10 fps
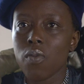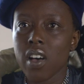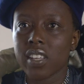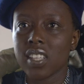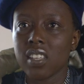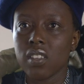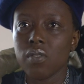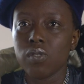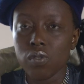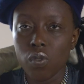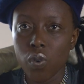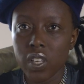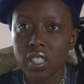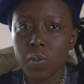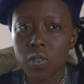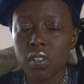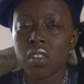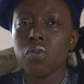work said it was noise, but she was like,